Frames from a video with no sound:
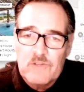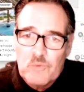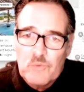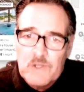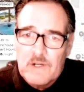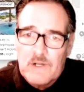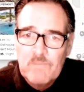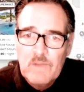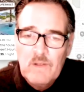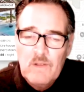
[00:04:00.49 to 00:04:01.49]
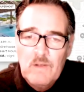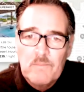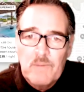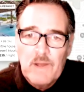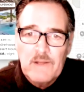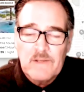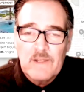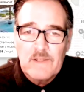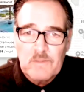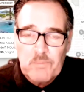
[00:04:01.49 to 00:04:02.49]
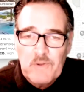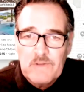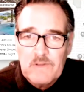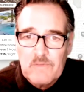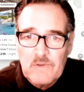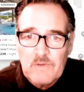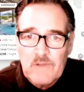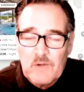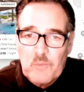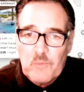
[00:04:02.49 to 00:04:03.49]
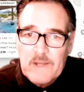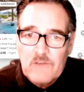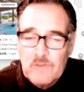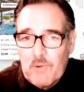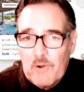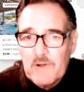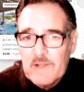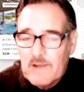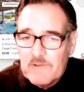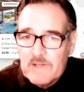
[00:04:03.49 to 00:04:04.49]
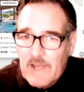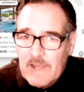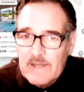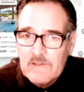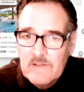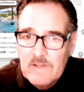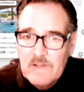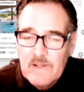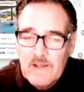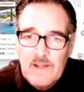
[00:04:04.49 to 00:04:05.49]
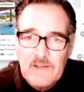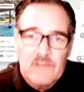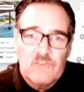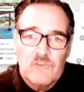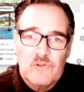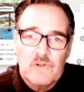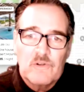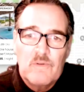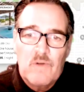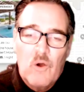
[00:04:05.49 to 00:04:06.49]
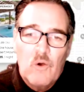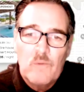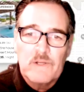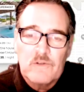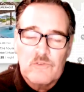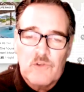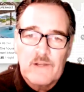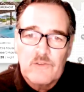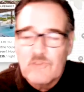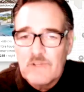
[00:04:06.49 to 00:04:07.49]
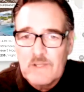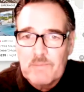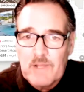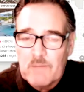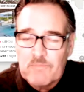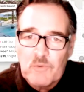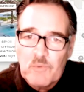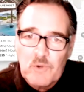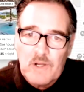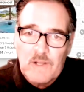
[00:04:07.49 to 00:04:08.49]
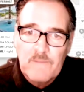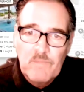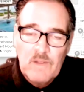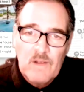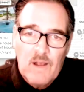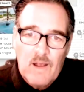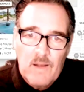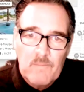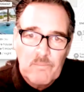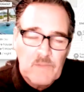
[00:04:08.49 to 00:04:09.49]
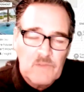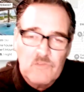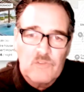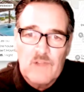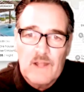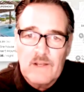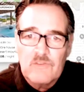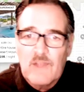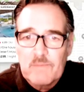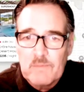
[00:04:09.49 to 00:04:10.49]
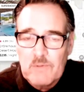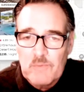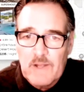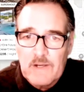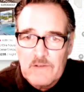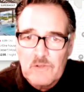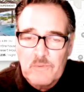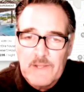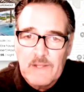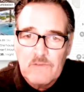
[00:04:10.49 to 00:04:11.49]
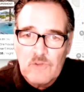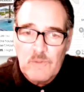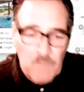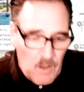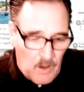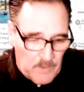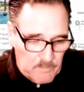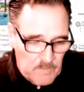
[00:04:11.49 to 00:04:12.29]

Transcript: a winner but uh, at the point that they've got a raging party every night uh, next to your home and you're trying to sleep, get up for work. Um, it's just not acceptable, and we got to deal with that. So, all right.